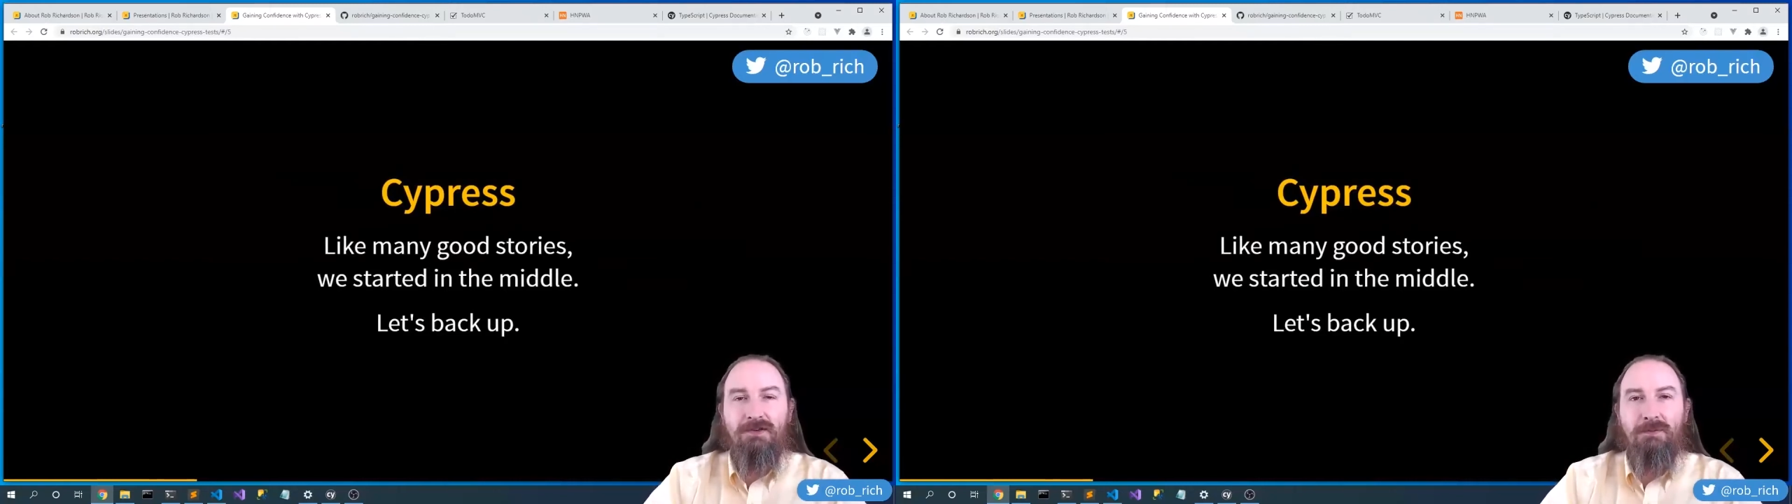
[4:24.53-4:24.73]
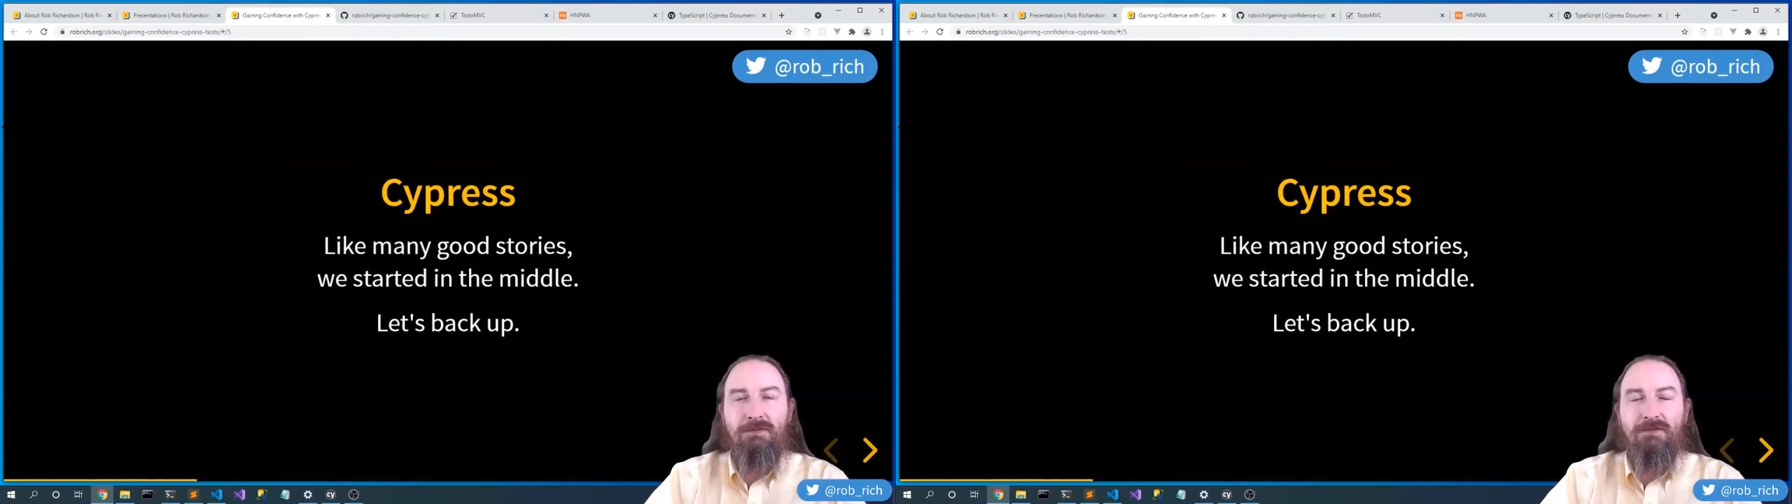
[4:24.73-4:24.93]

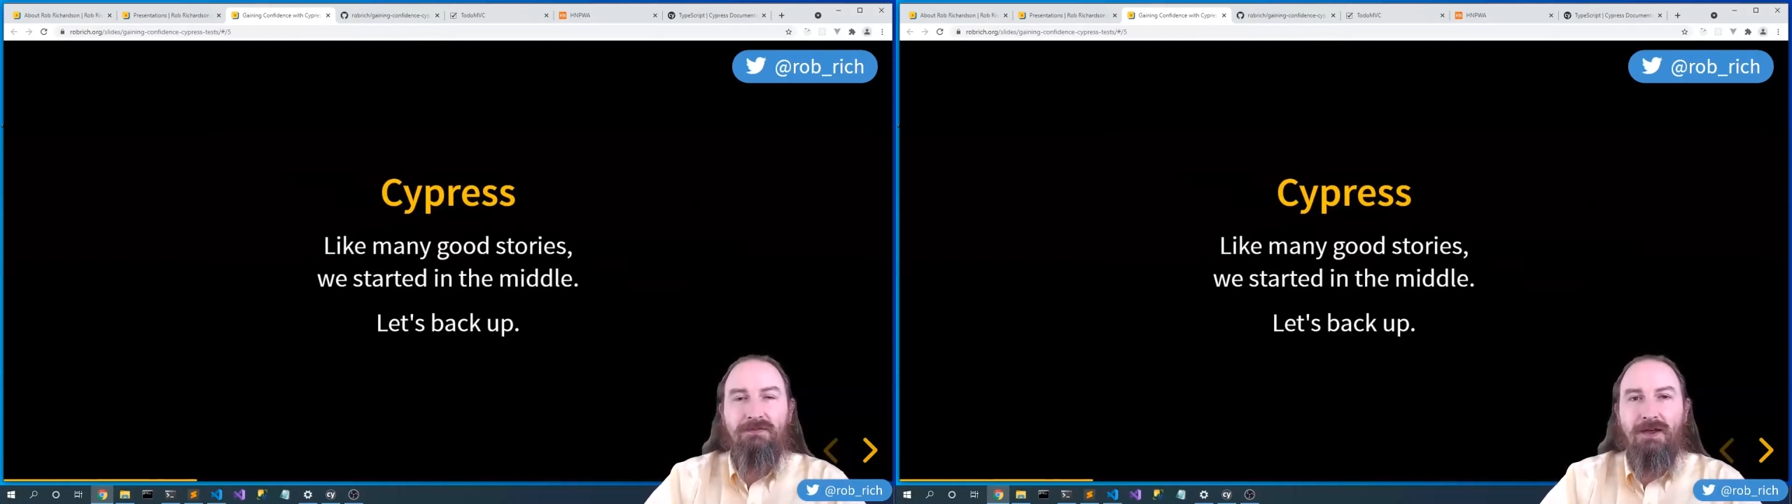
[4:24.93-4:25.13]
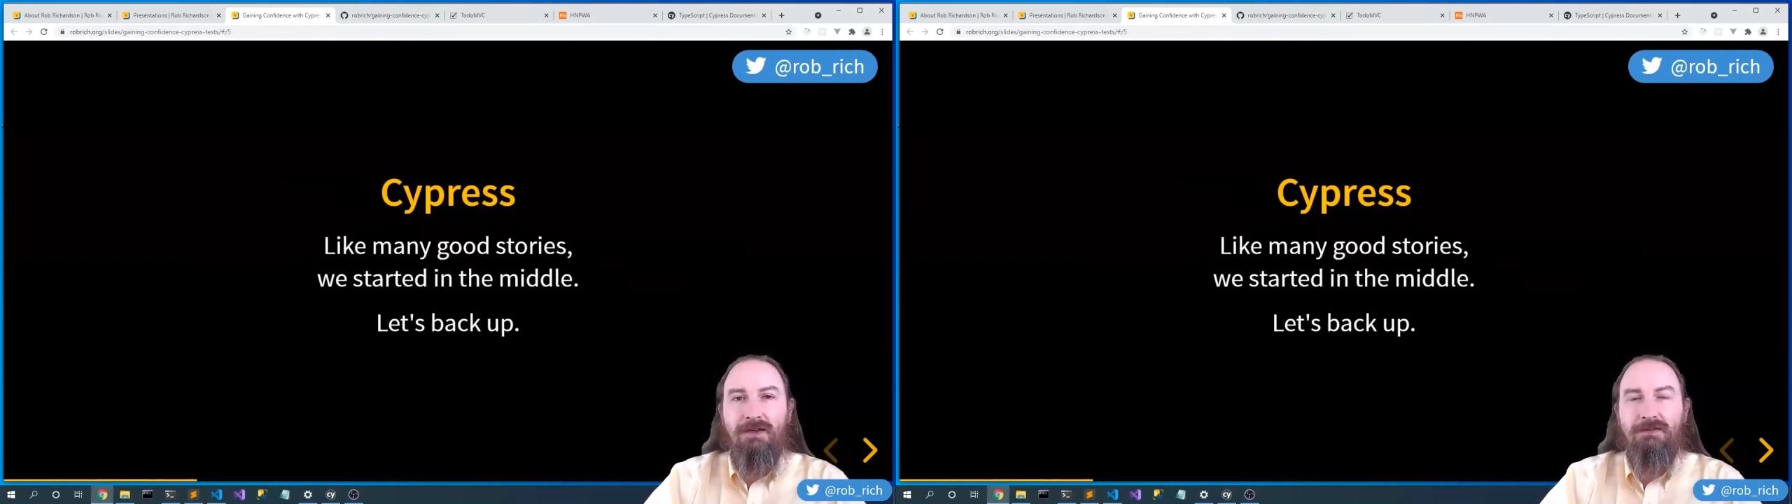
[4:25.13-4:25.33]
types
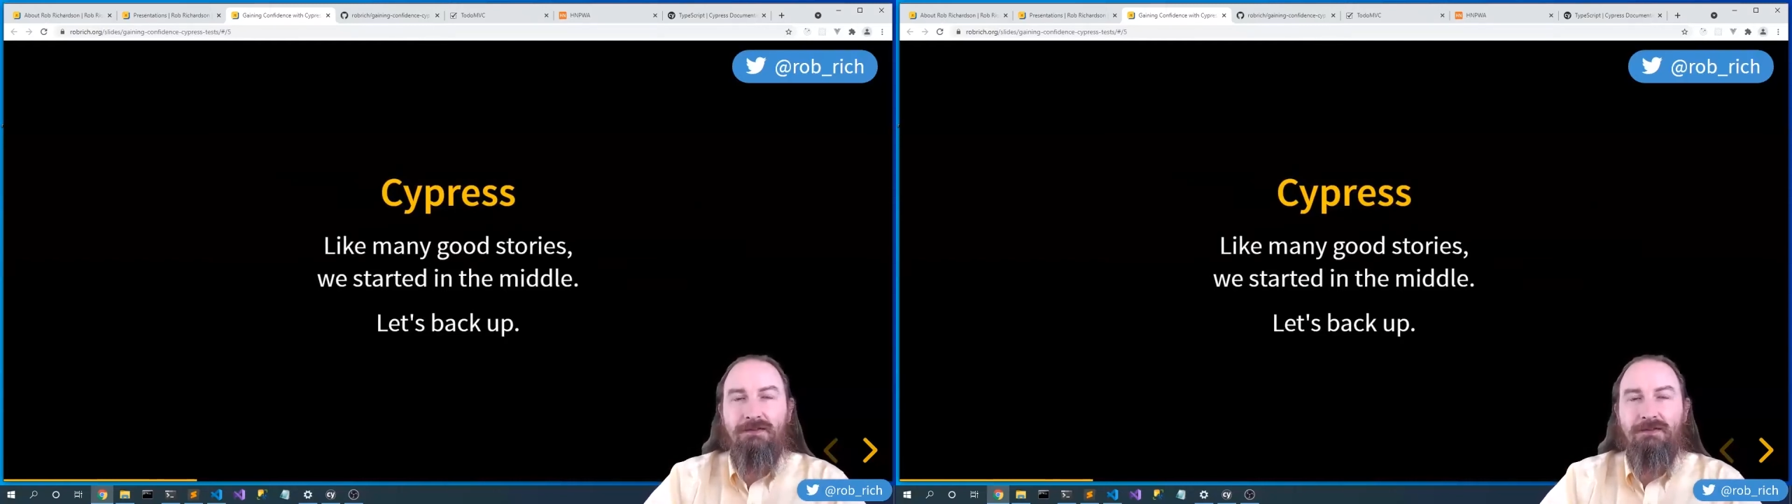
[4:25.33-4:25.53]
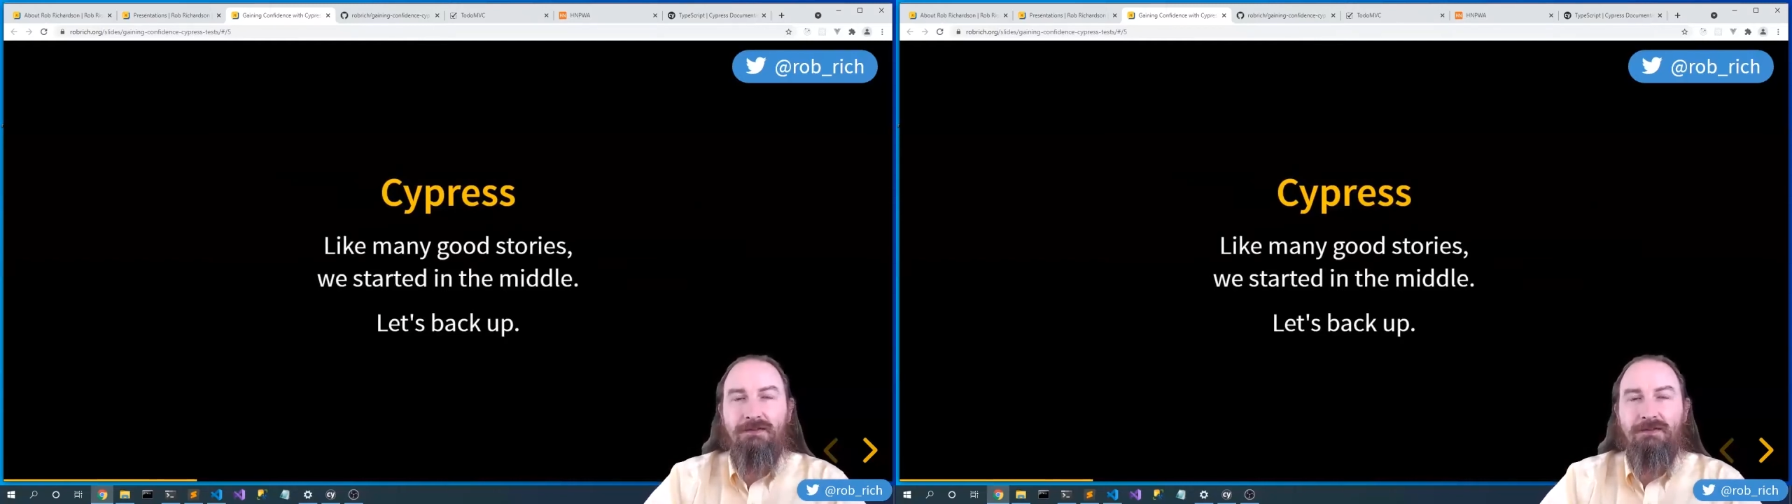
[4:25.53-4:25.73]
of
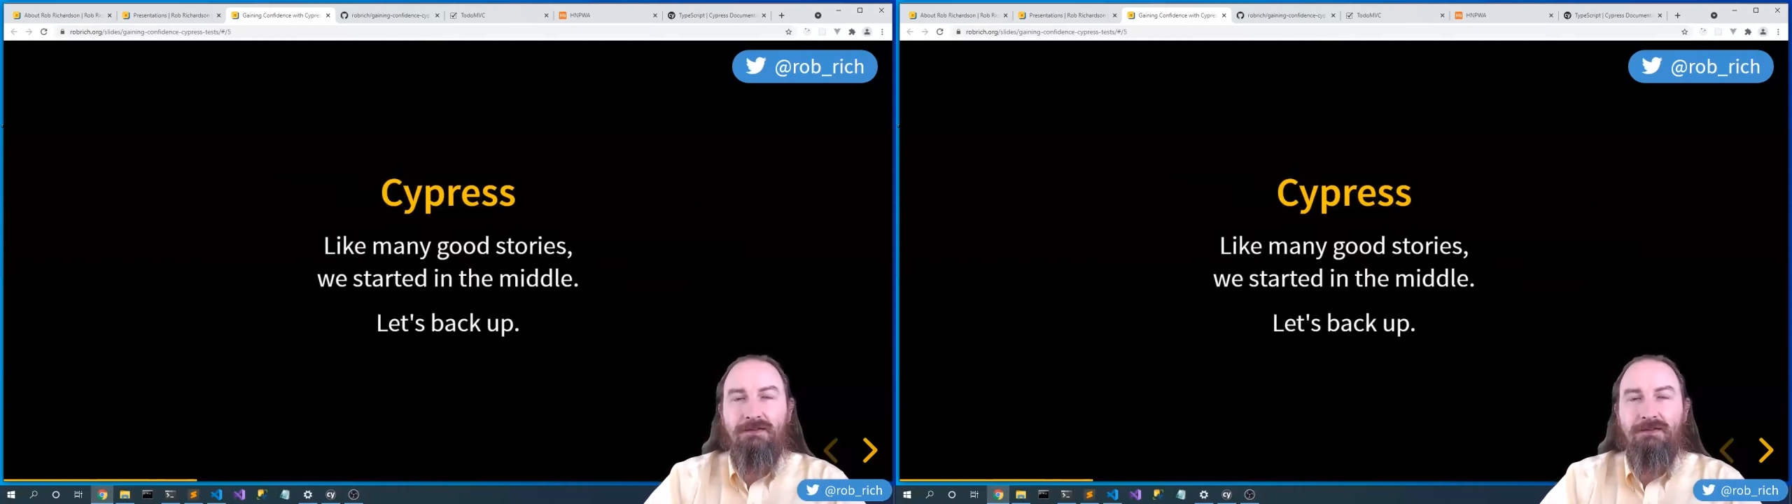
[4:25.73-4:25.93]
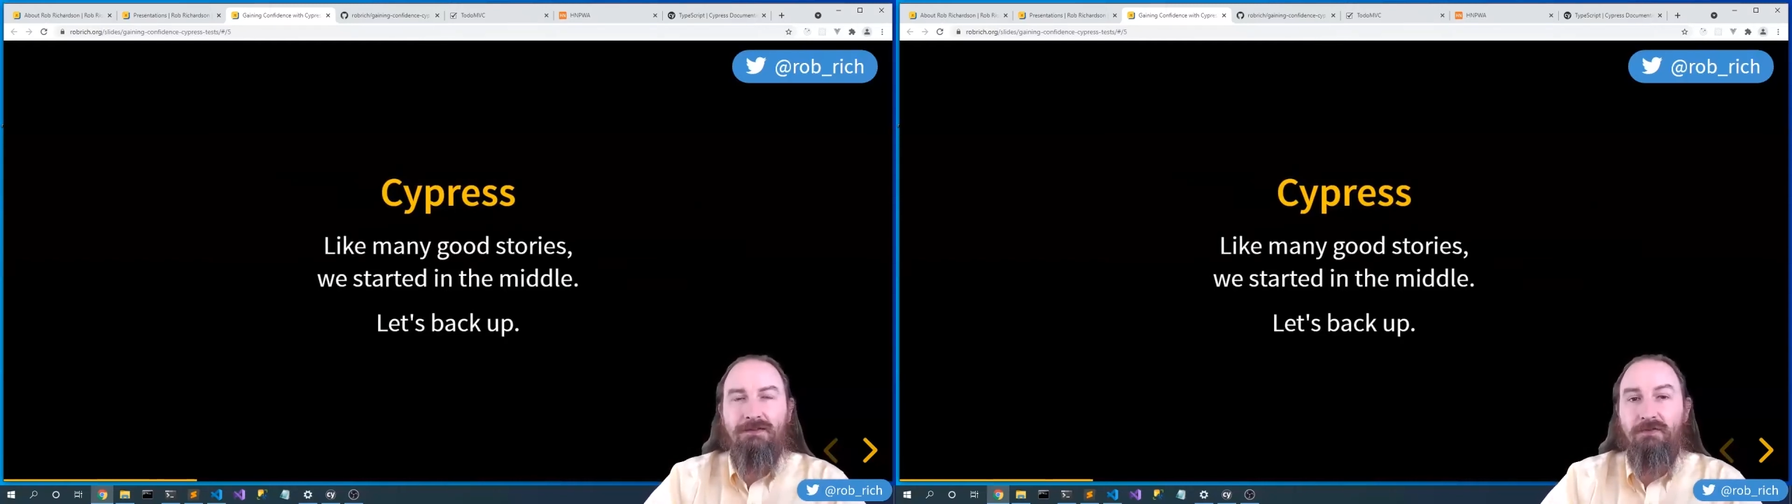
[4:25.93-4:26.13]
tests and how
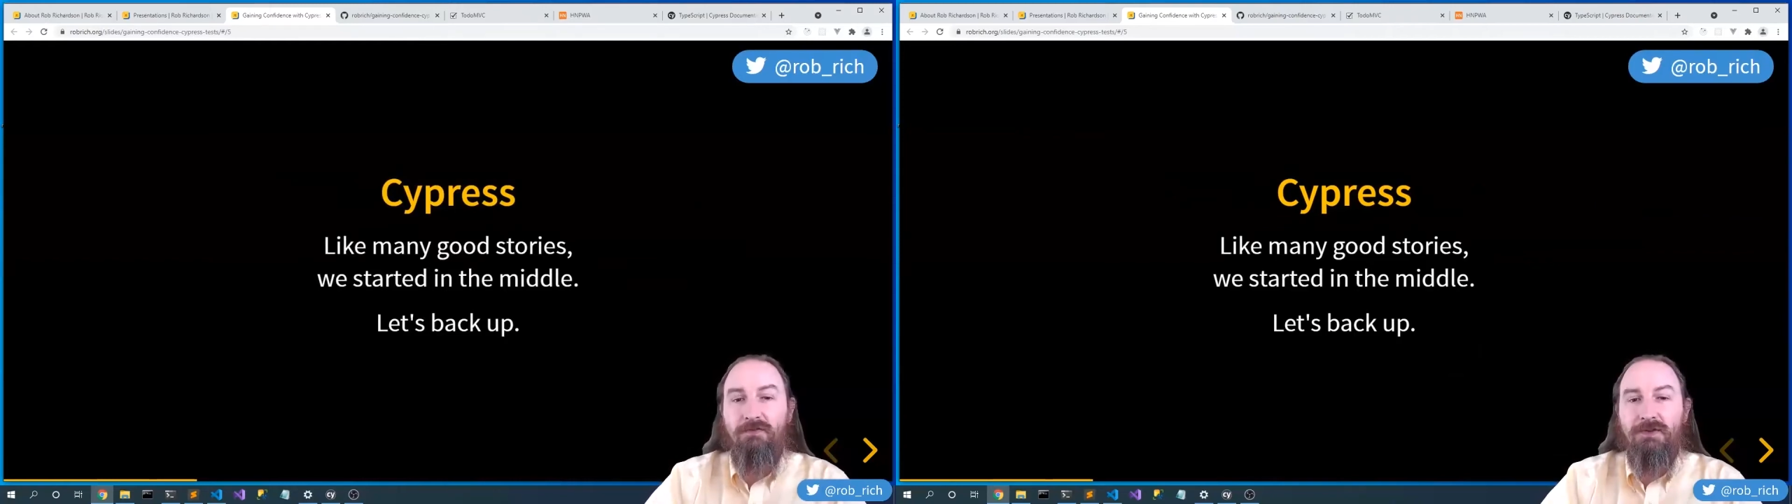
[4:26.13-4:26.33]
Cypress